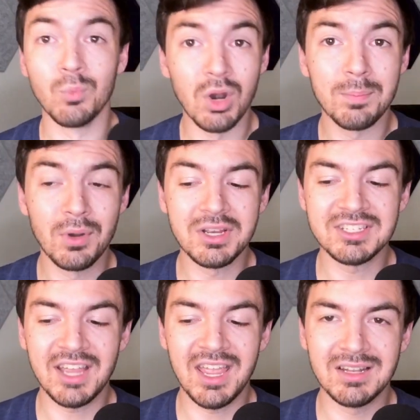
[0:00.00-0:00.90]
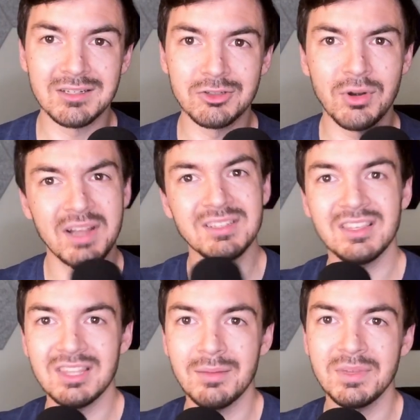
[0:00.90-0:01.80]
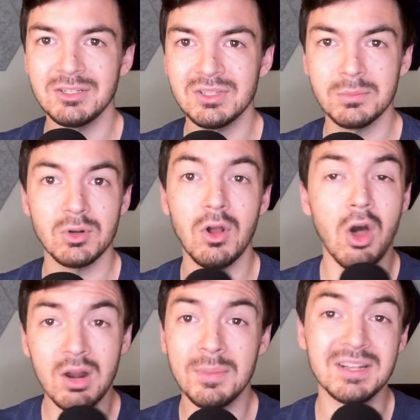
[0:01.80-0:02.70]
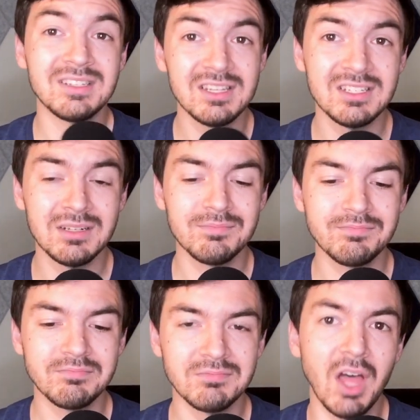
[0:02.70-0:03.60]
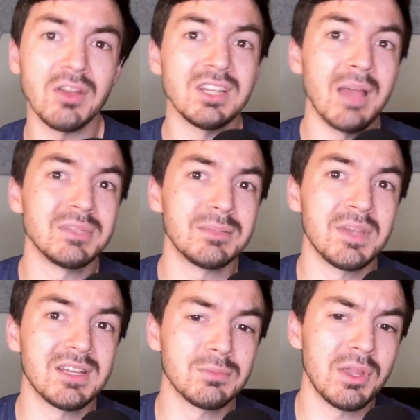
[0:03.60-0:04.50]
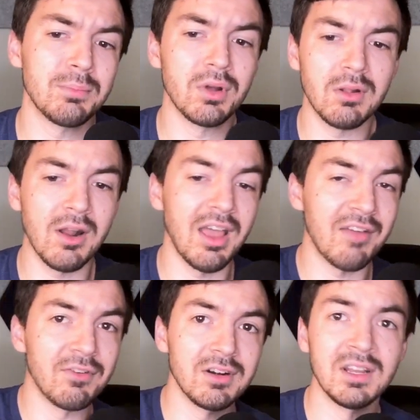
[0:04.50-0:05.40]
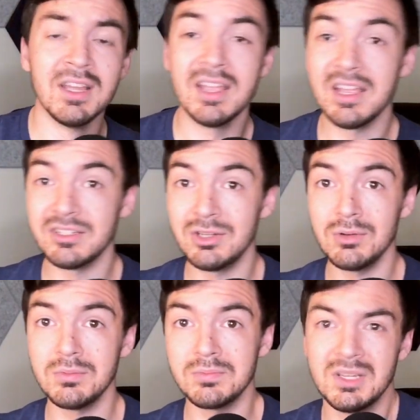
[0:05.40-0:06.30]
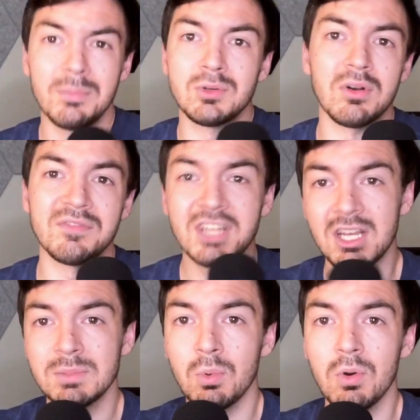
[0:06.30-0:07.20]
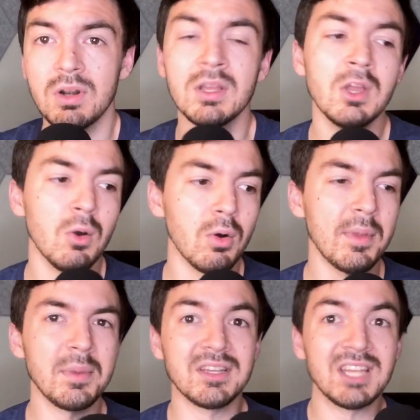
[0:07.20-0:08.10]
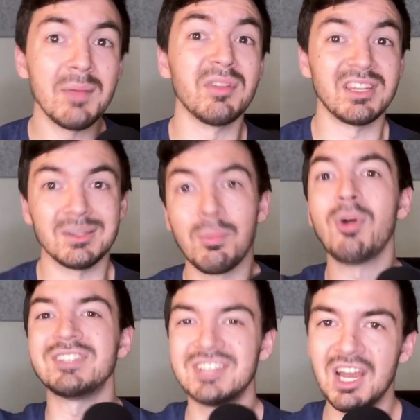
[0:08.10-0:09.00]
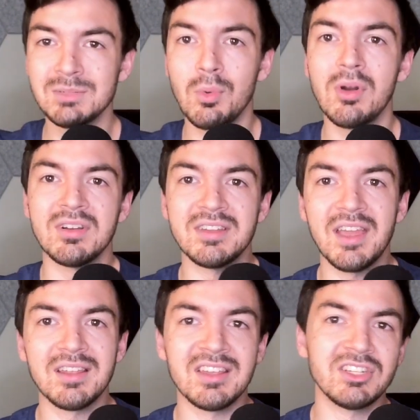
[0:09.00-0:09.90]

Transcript: workbooks and translate them into some sort of automated system. Other times it's because we put a lot of effort into some sort of dashboard, or maybe a table that supports a dashboard, and yet it